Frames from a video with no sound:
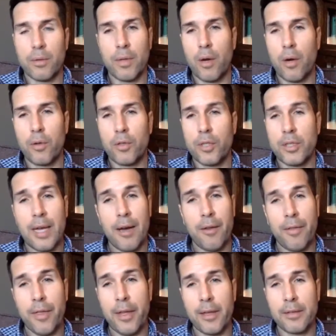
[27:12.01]
or just how
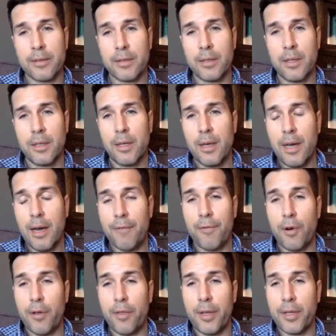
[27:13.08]

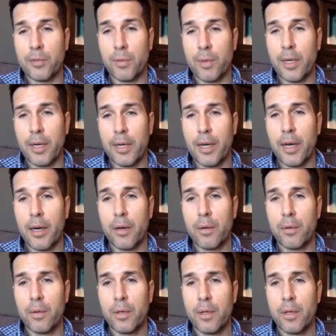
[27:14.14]
far things were going to go.